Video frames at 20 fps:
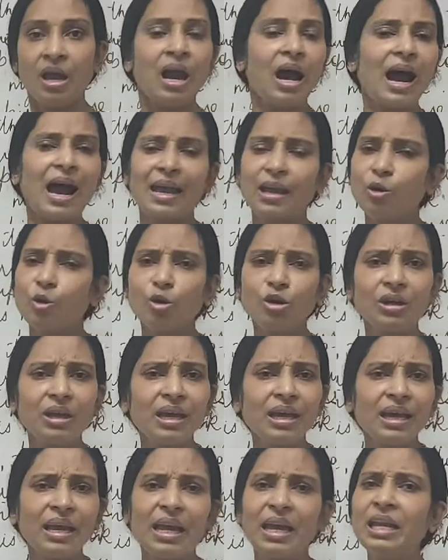I could
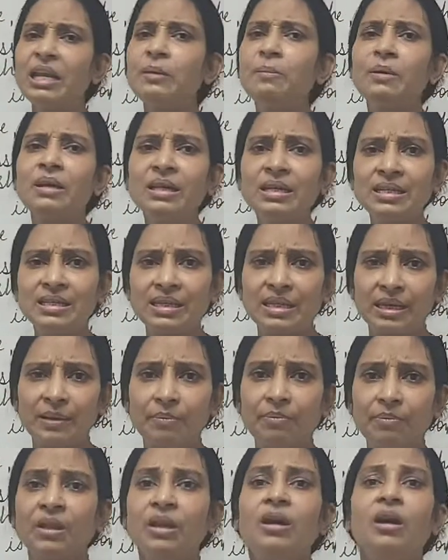take anybody's
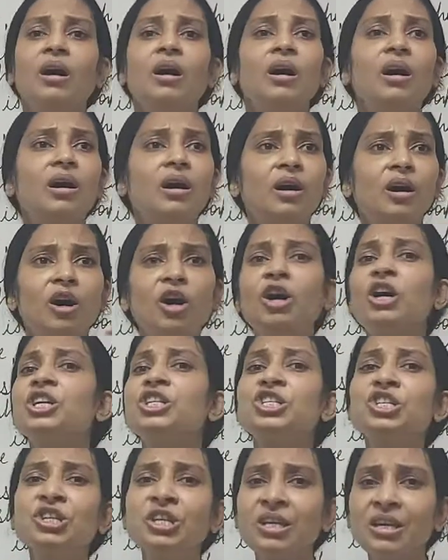name.
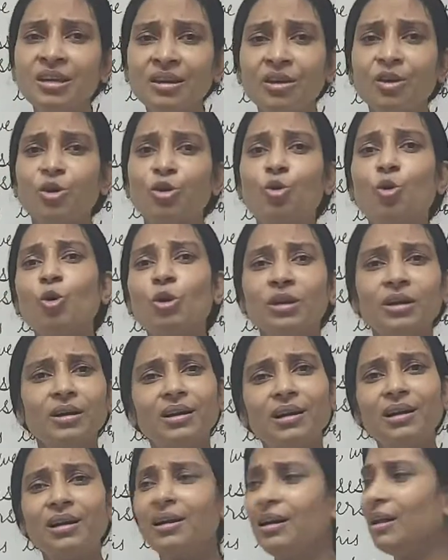Harshini wrote
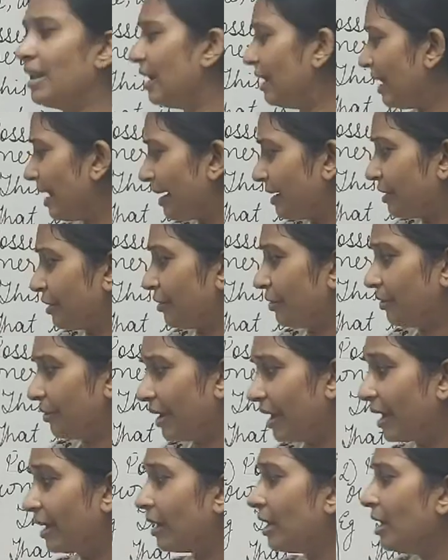a letter,
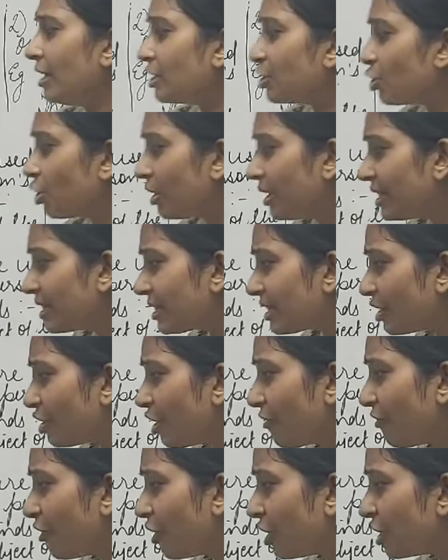right? So, instead
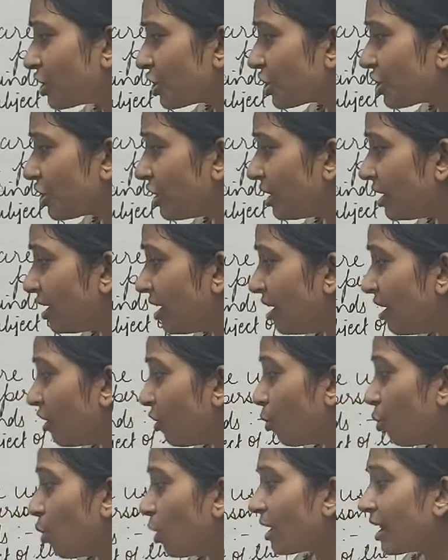of Harshini,
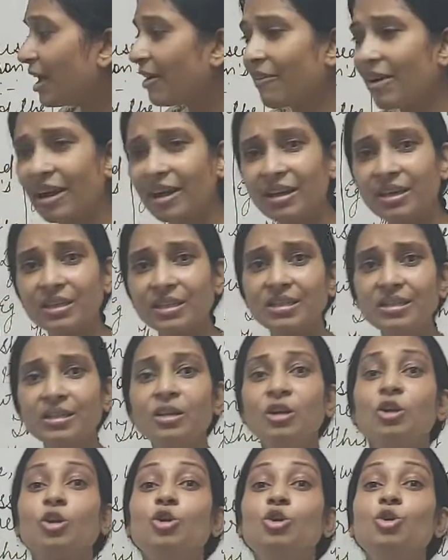what have I written?
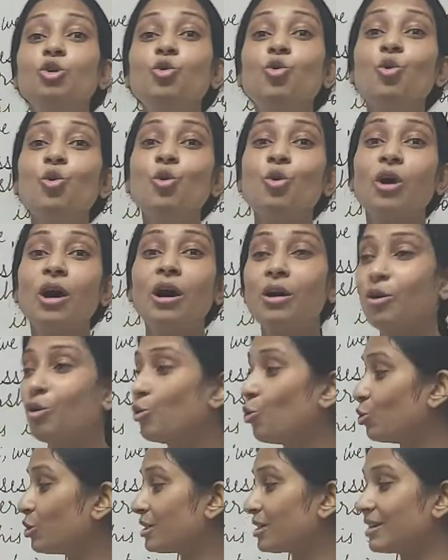You
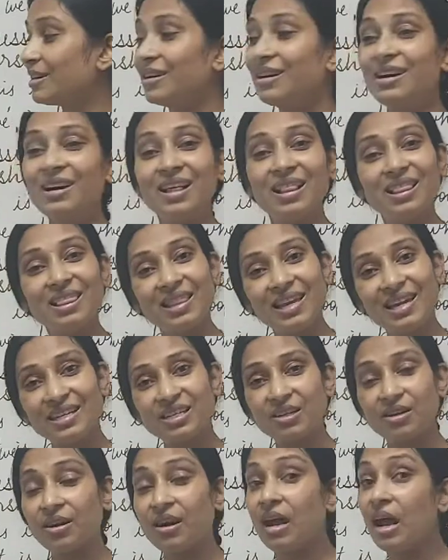wrote a
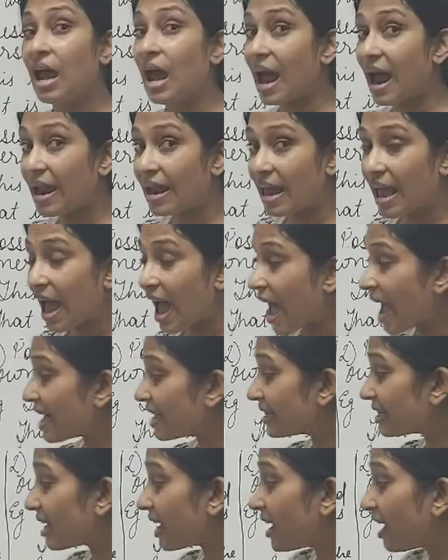letter, and as
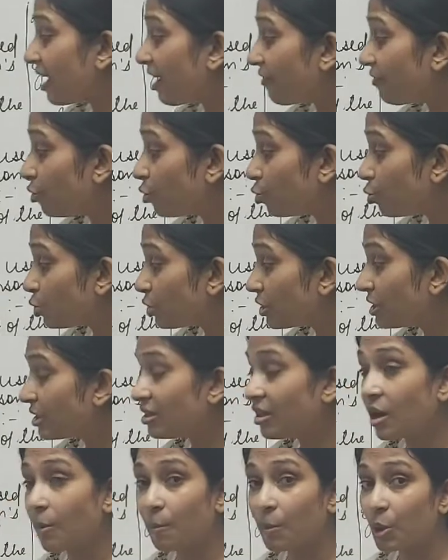I have used
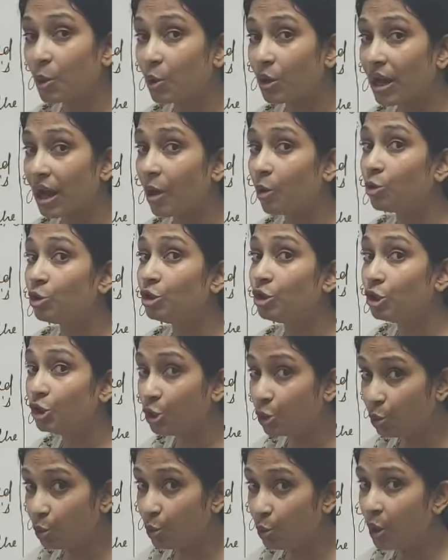the pronoun
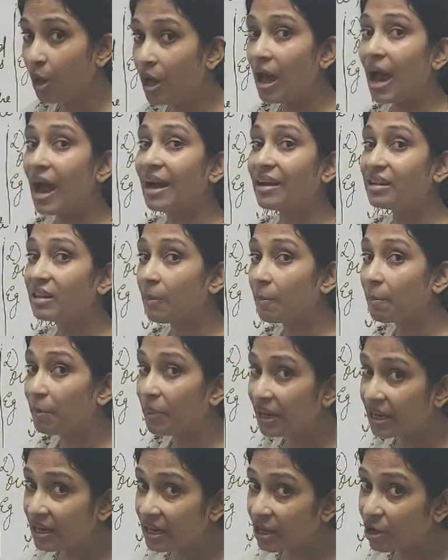you at the
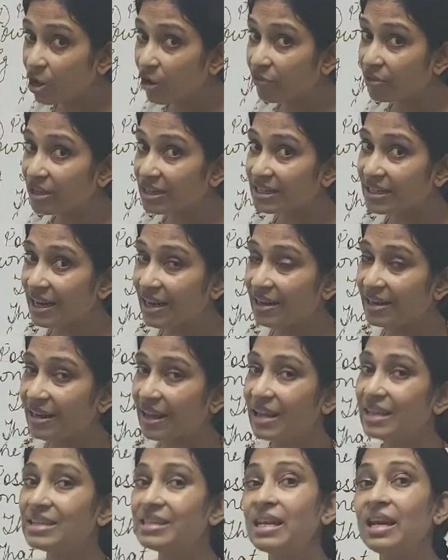beginning of the sentence,